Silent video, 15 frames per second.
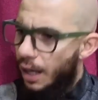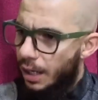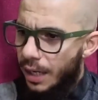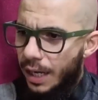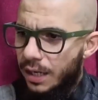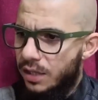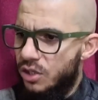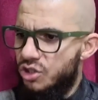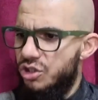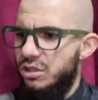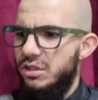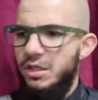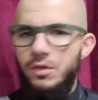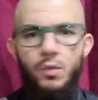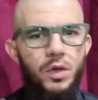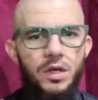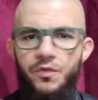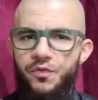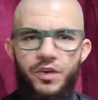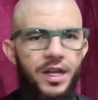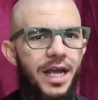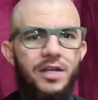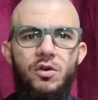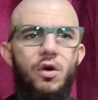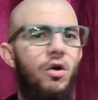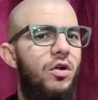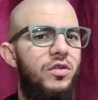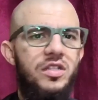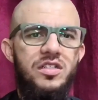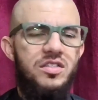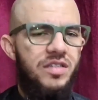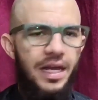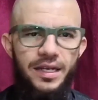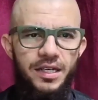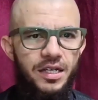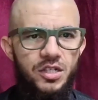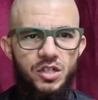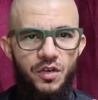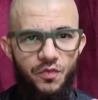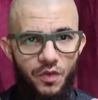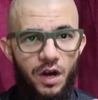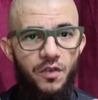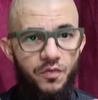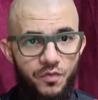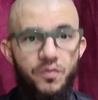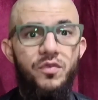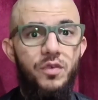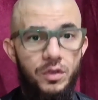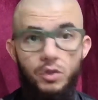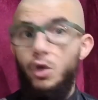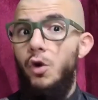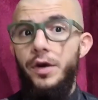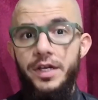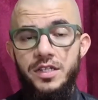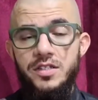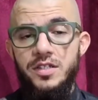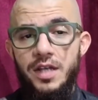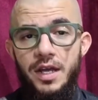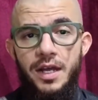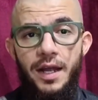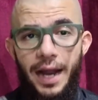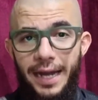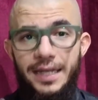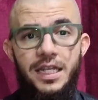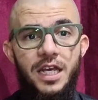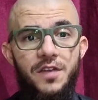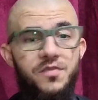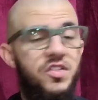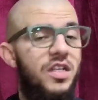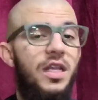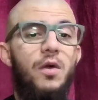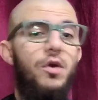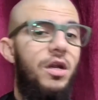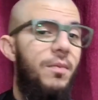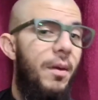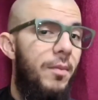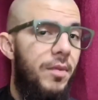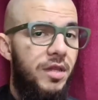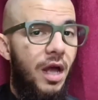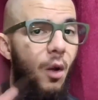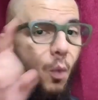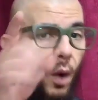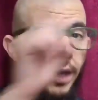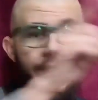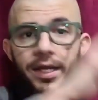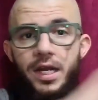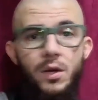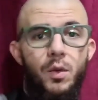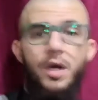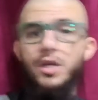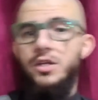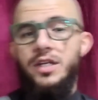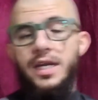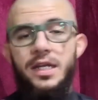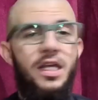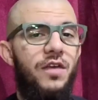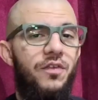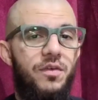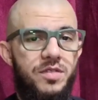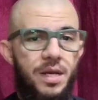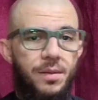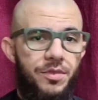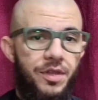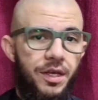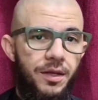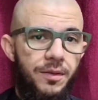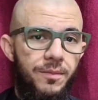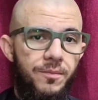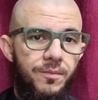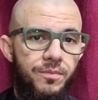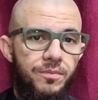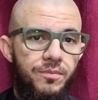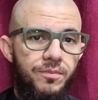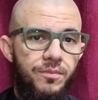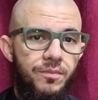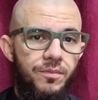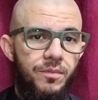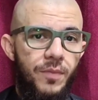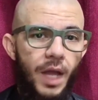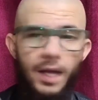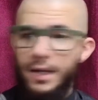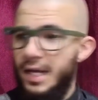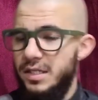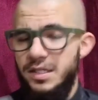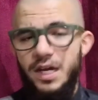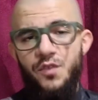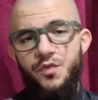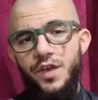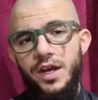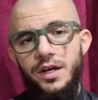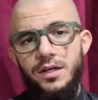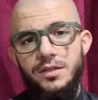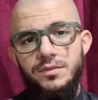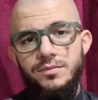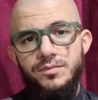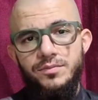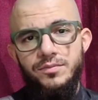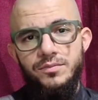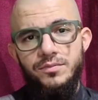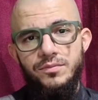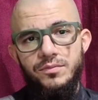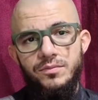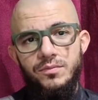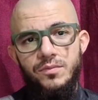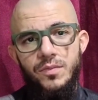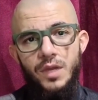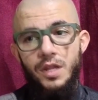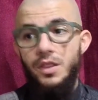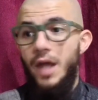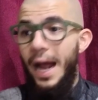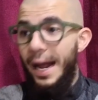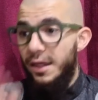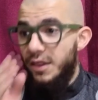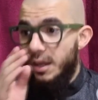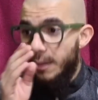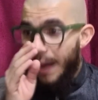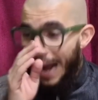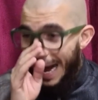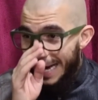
A lot of the children will forget all these 10 years of toys and gifts, and they will remember that 1 year where you didn't give them something. And that's not fair. The